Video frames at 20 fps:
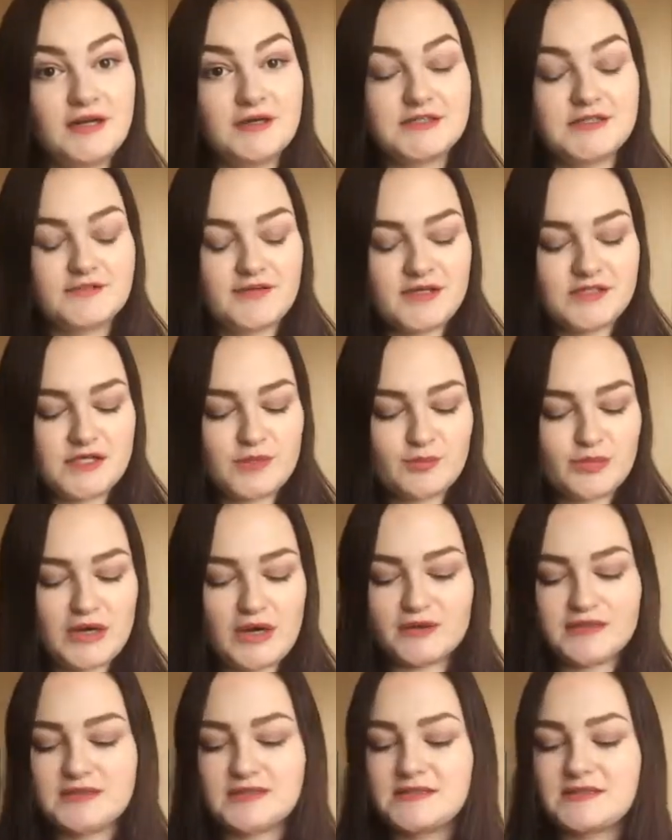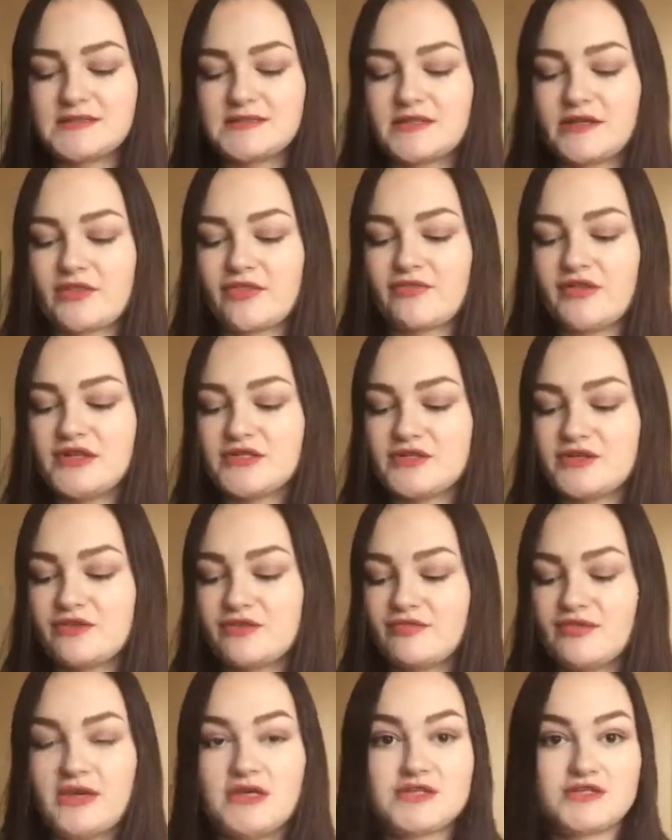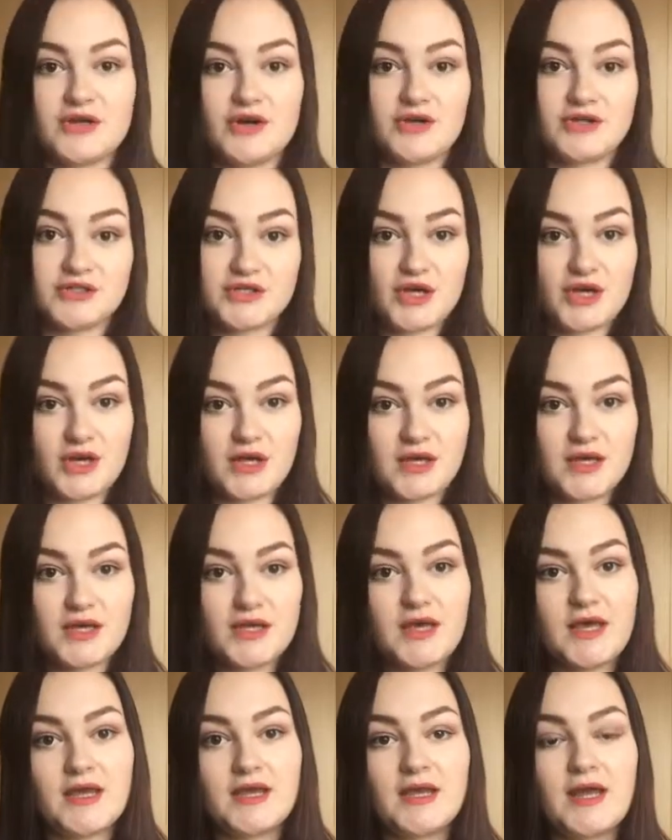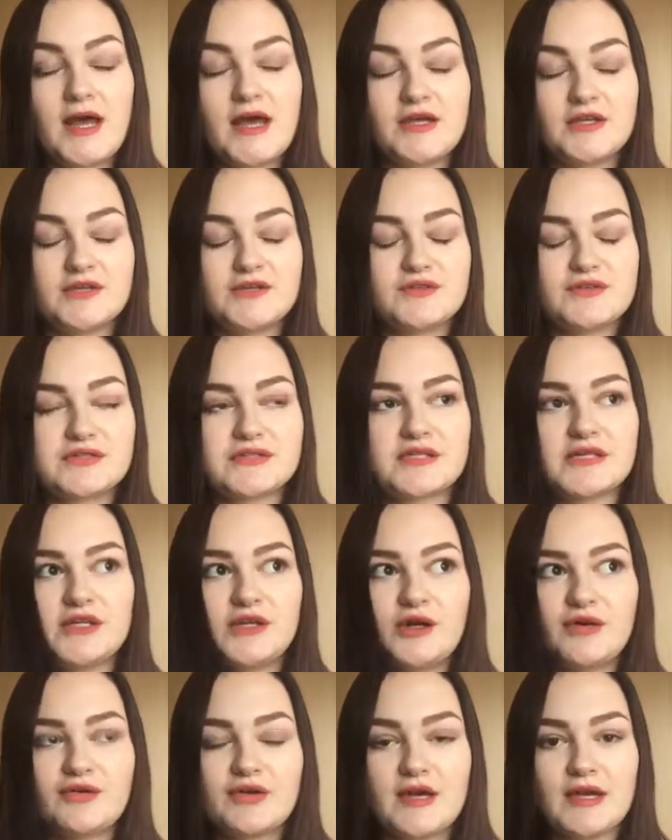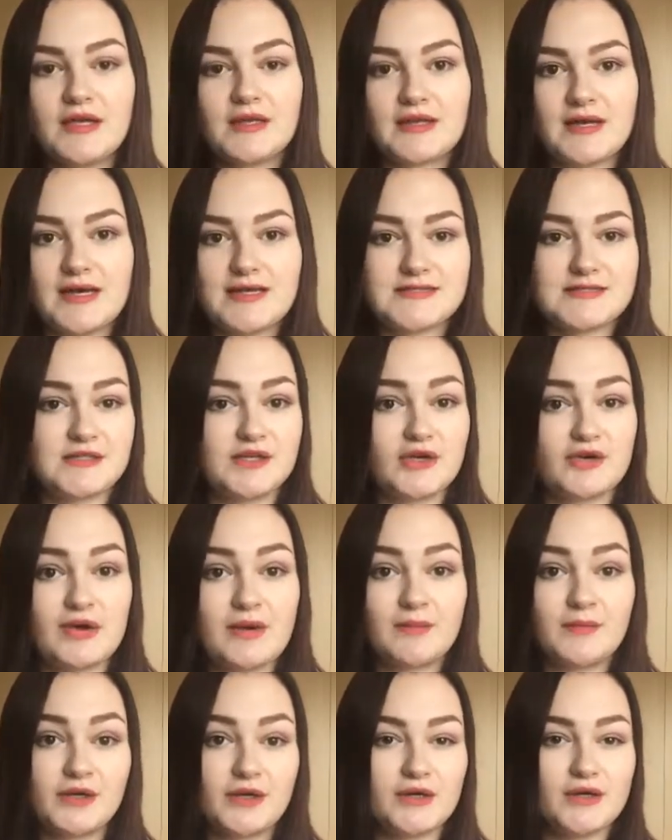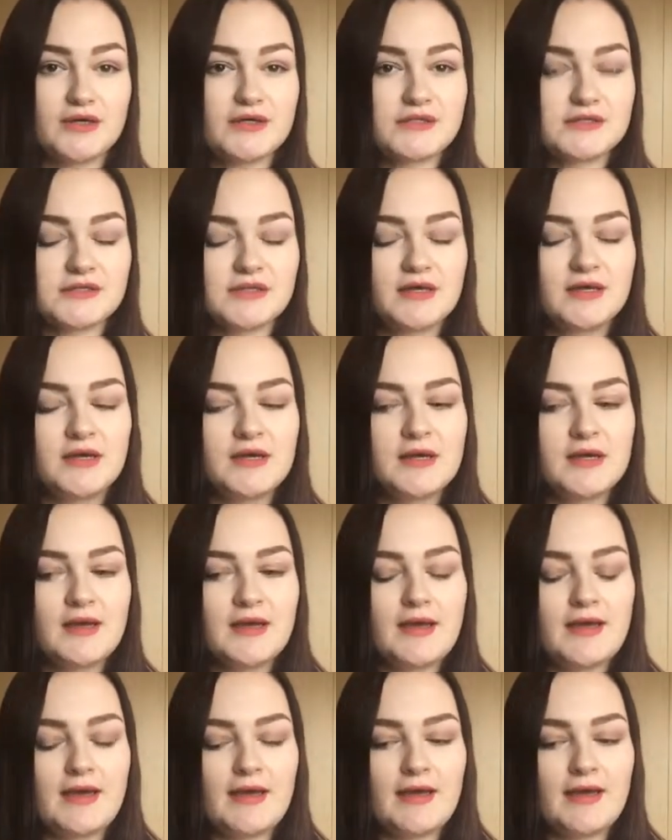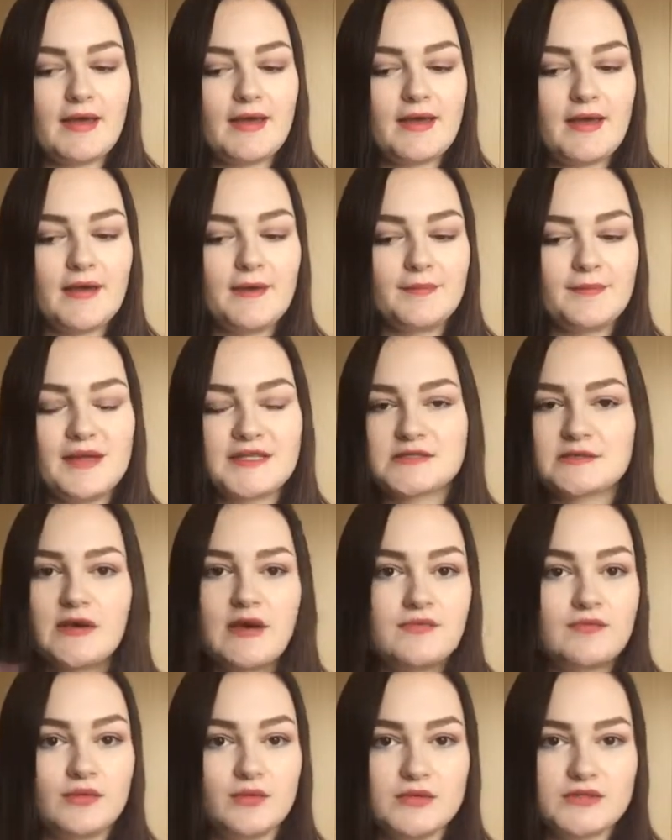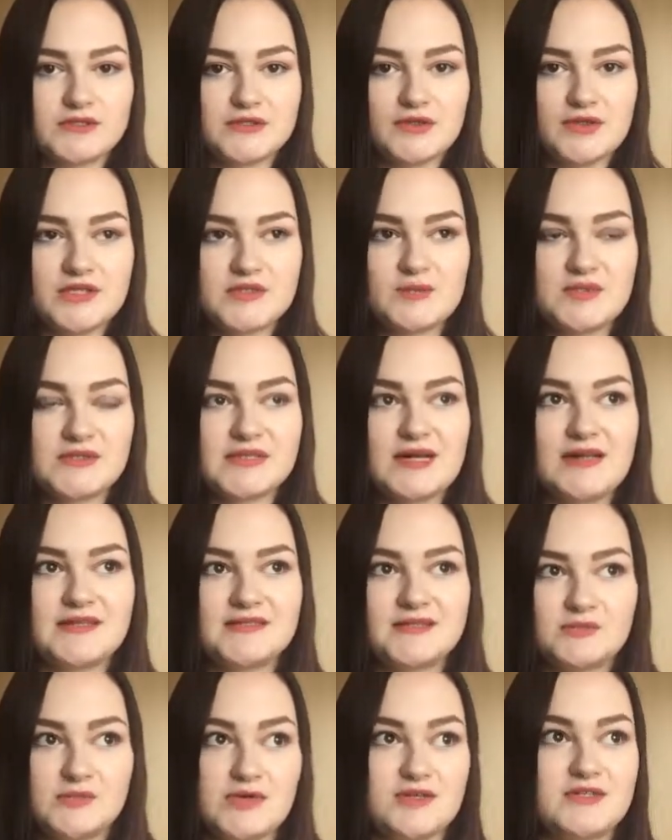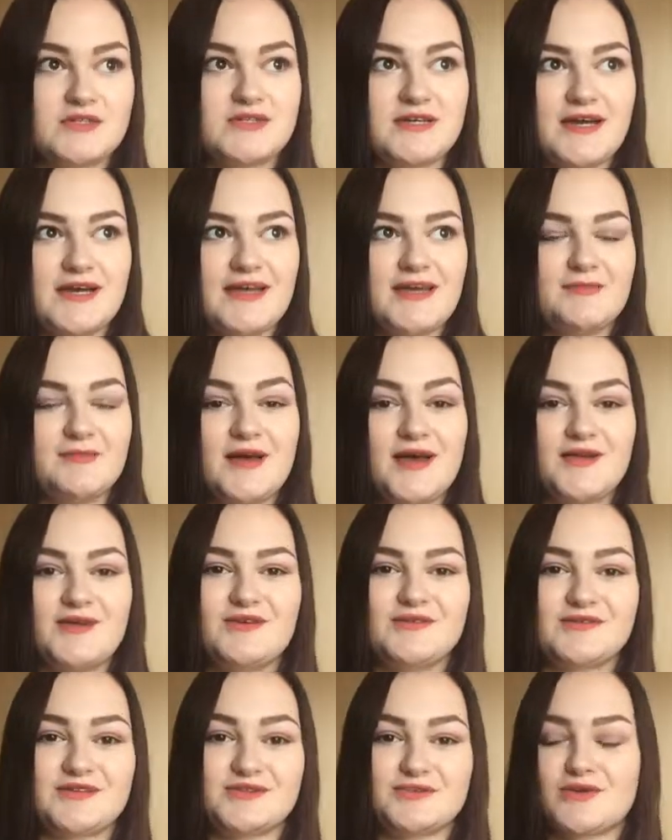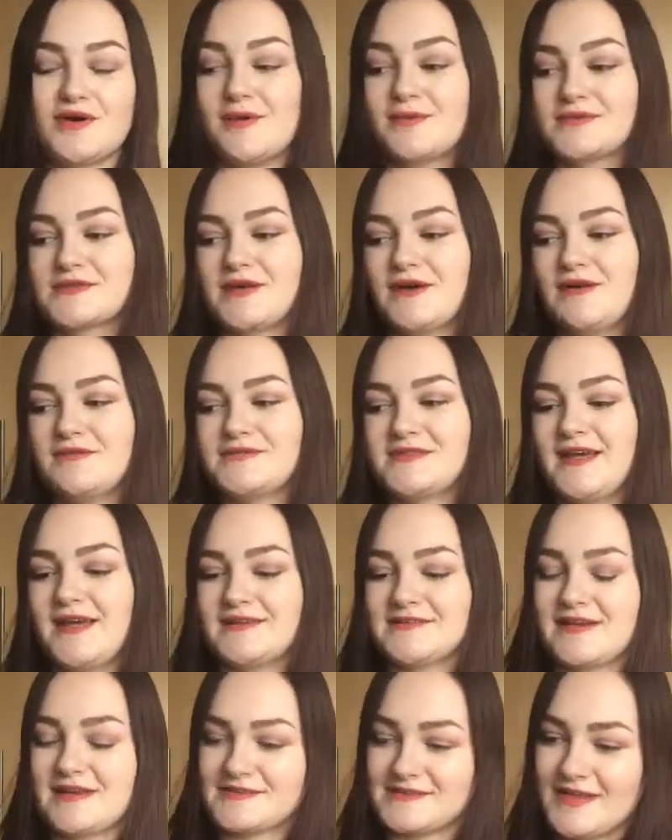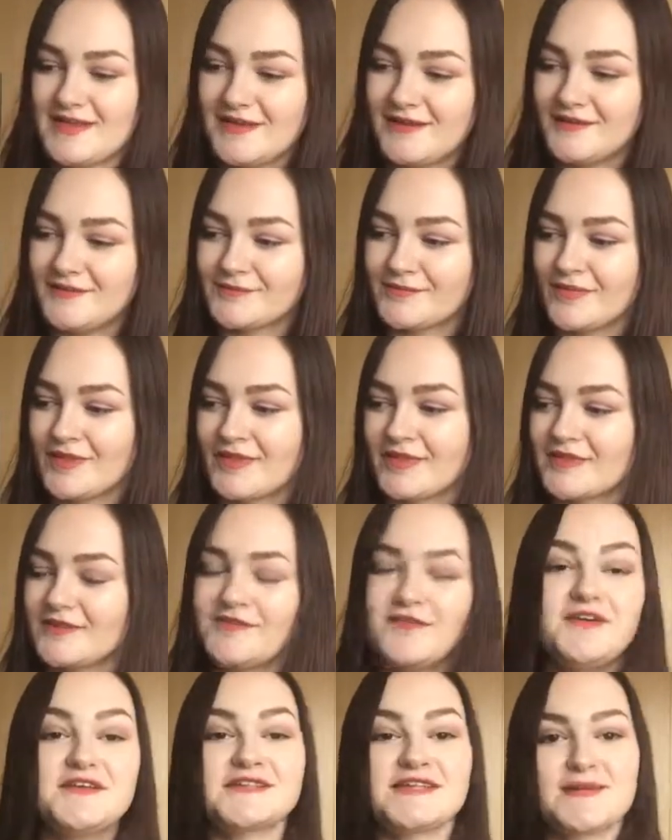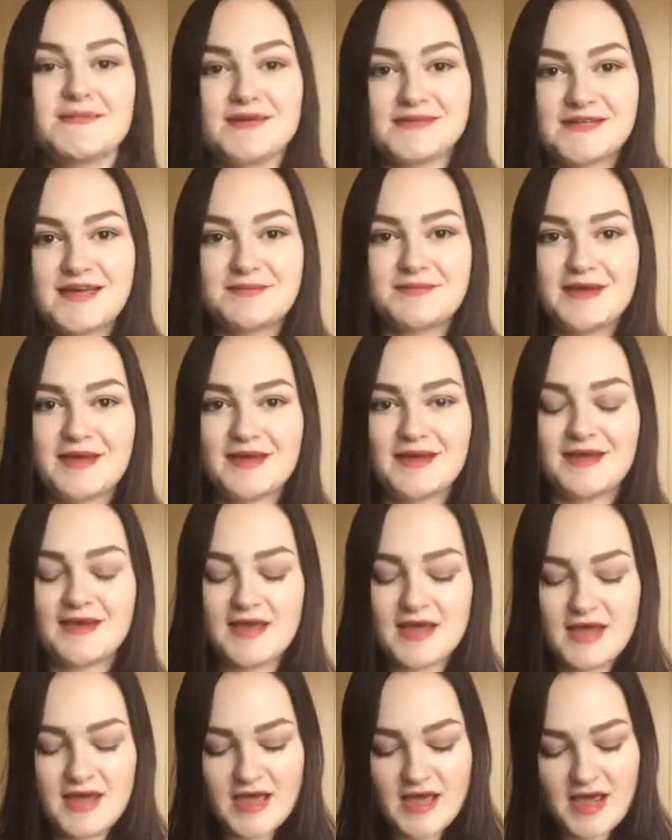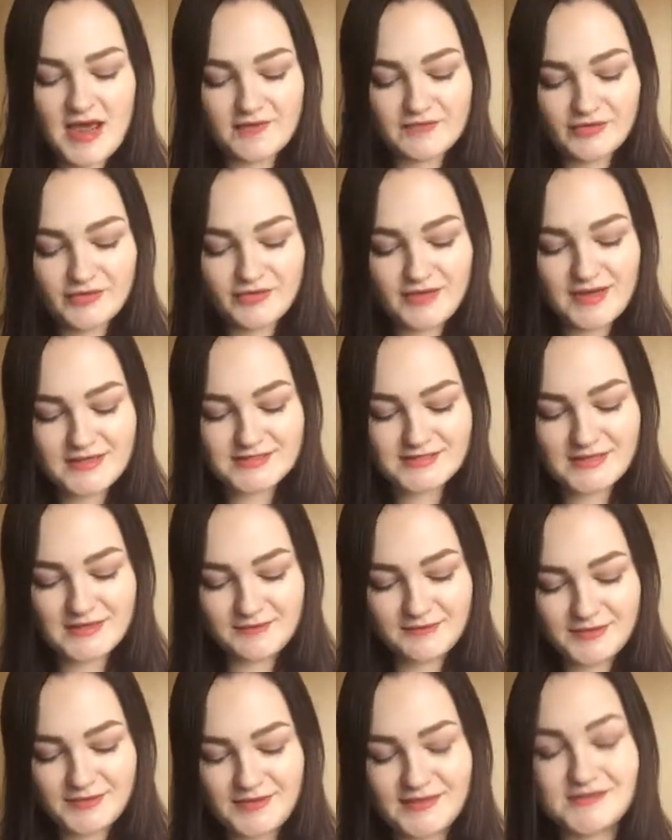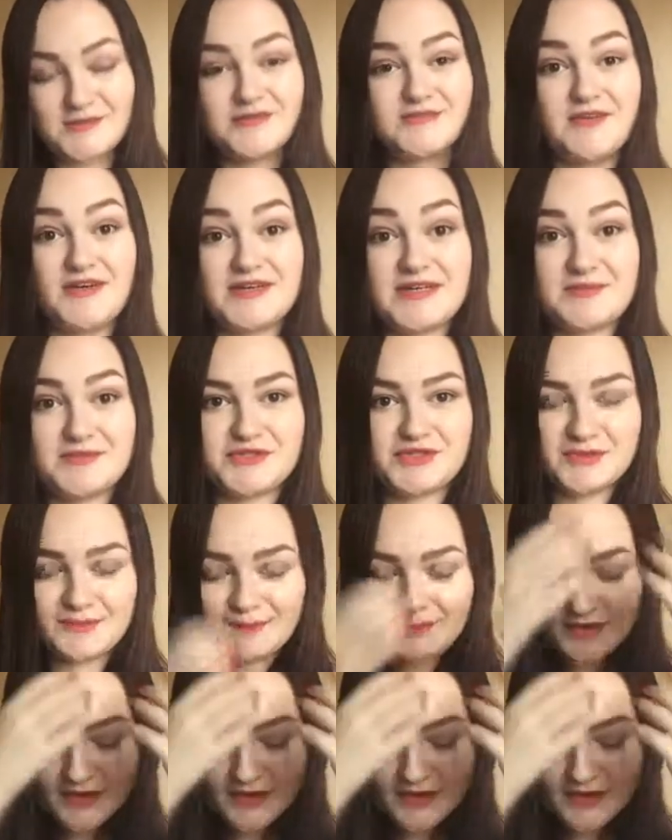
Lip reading: It's a very dark brown. So this is 323 Dark Chocolate, and I use the L'Oreal Casting Creme Gloss. That's what I've always used, besides the one time I used the Schwarzkopf XXL, the first time I dyed my hair, and regretted it because it was very damaging.